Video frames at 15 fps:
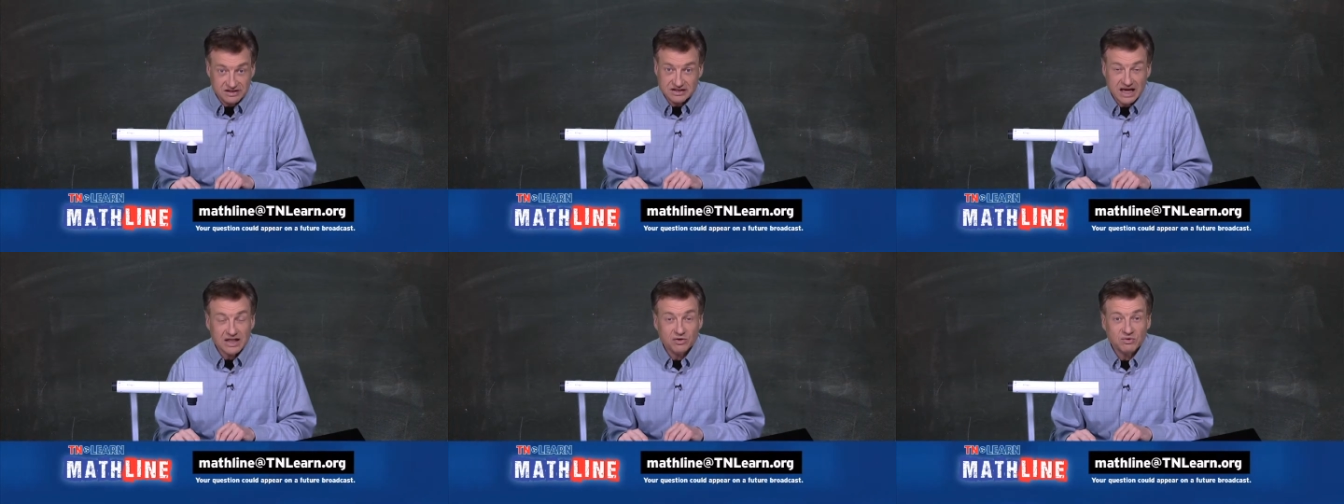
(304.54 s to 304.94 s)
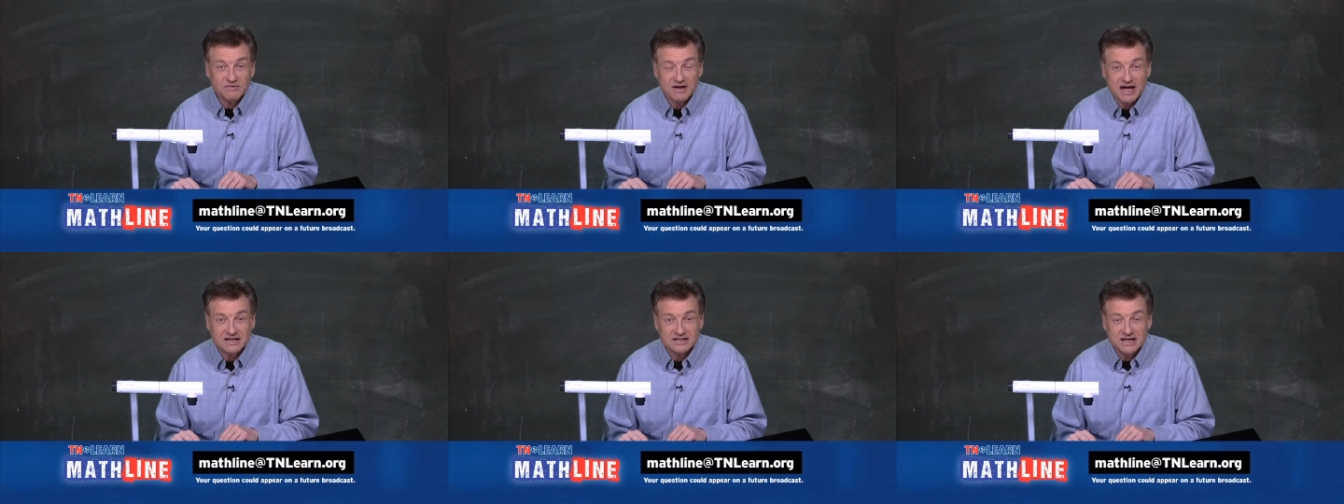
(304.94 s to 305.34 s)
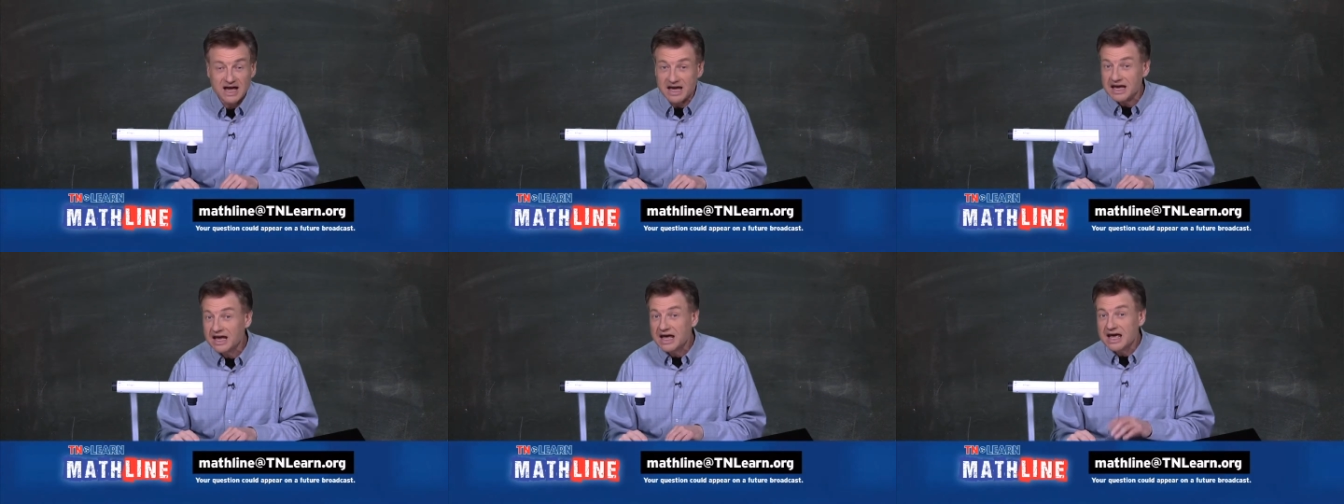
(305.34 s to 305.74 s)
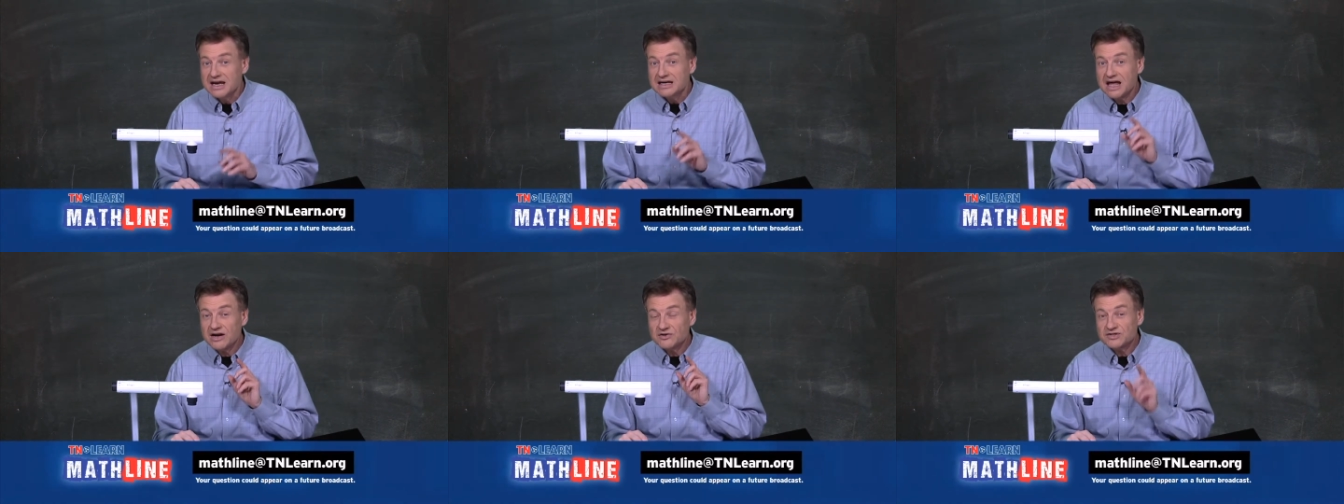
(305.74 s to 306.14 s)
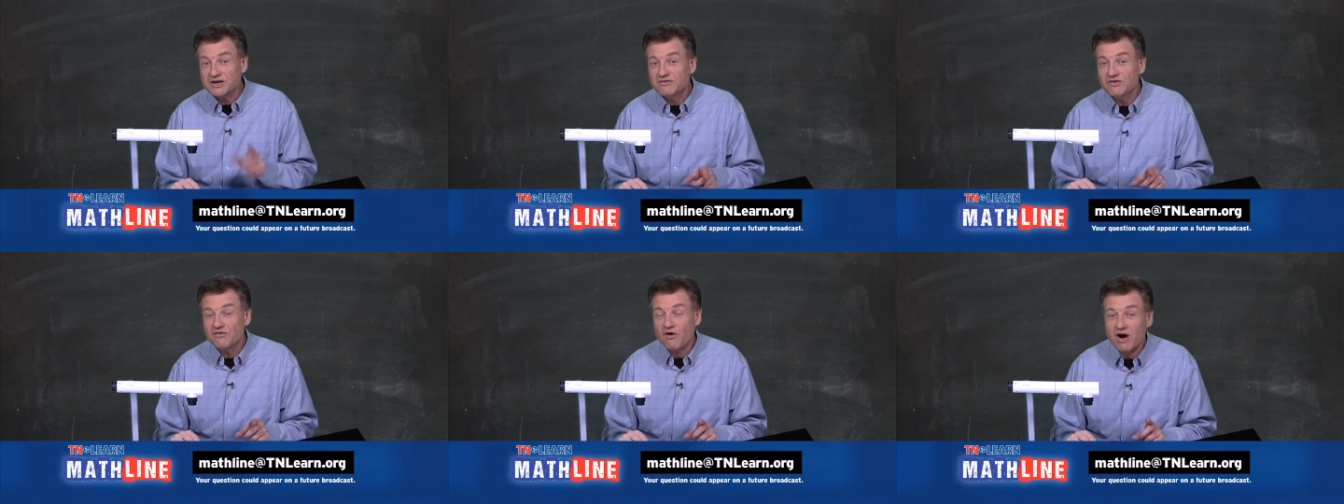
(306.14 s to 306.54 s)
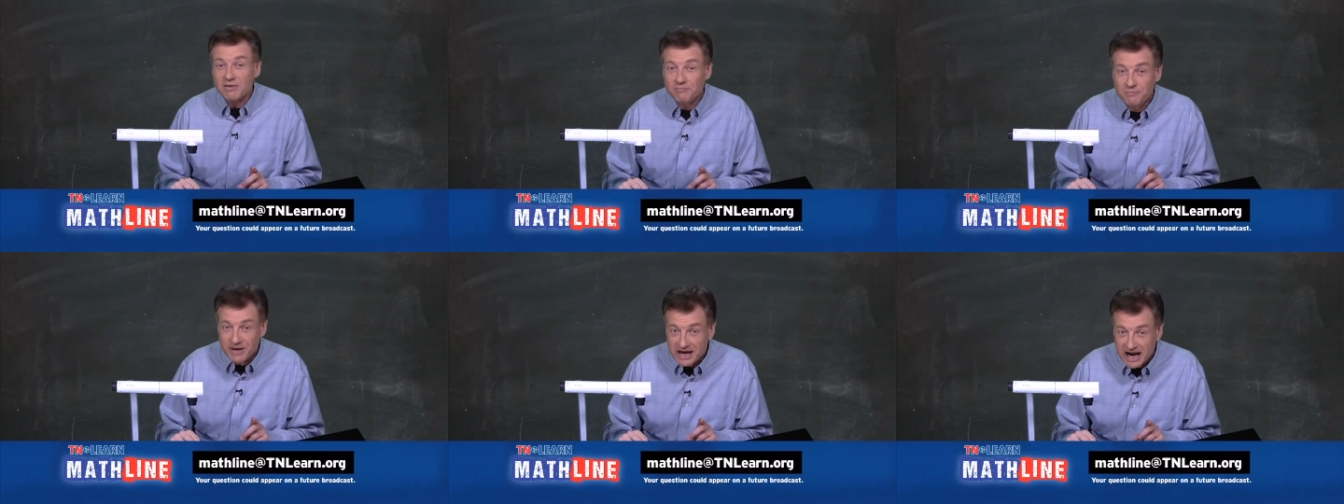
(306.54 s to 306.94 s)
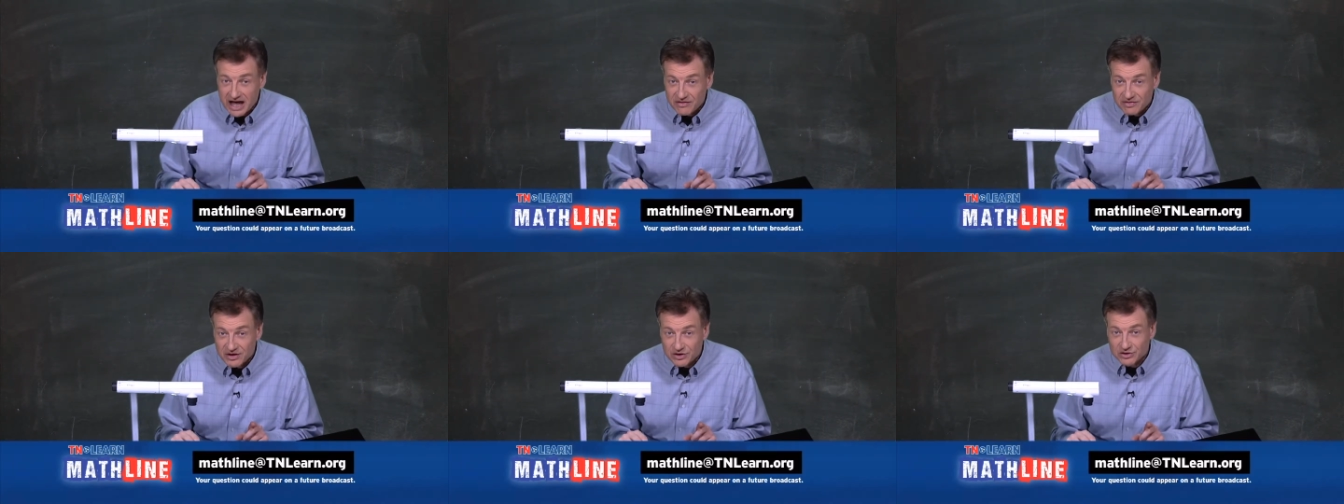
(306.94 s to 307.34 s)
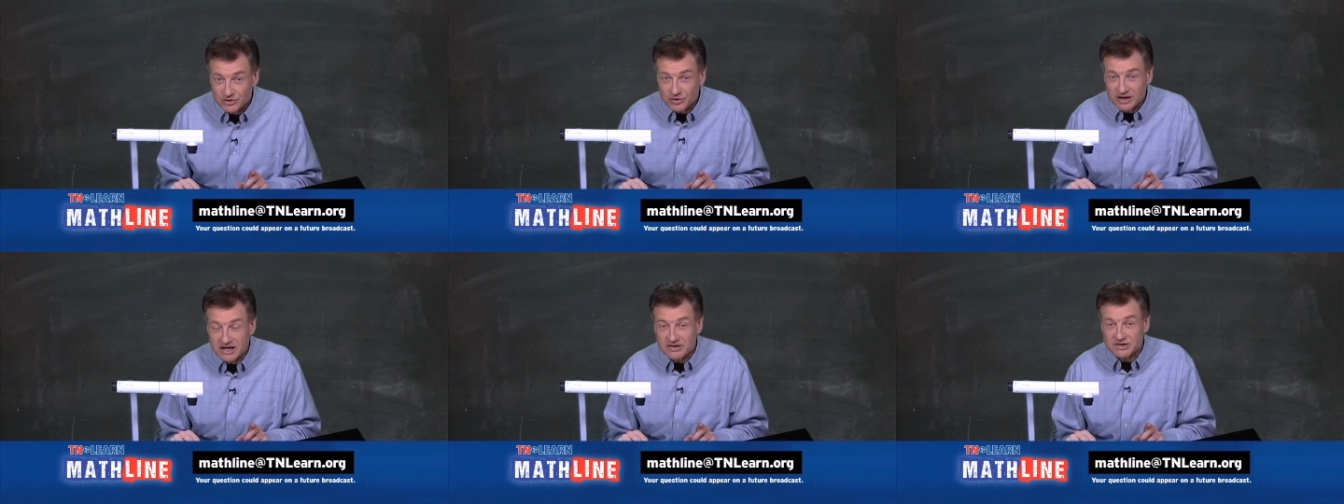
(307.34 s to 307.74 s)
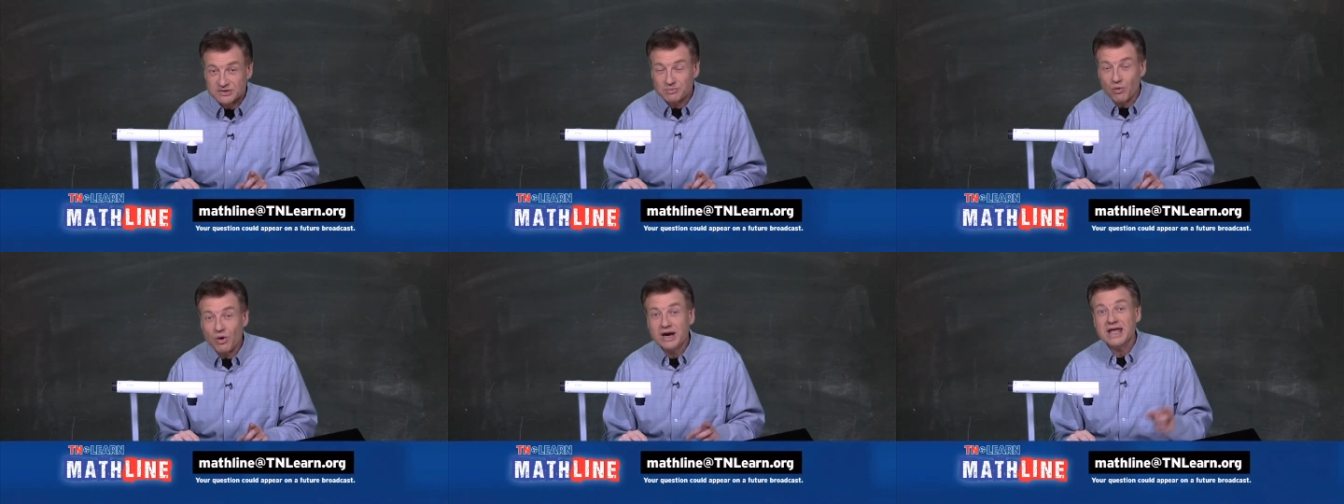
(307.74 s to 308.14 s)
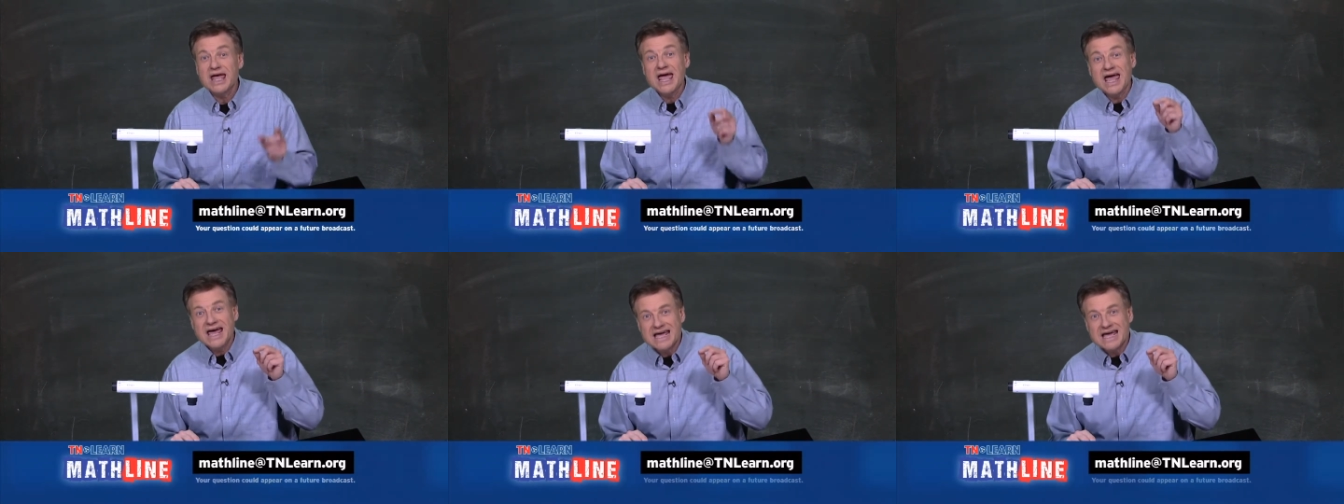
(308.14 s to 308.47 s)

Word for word: the day that we've had today. Now, I know some of you have already been out there doing it this morning,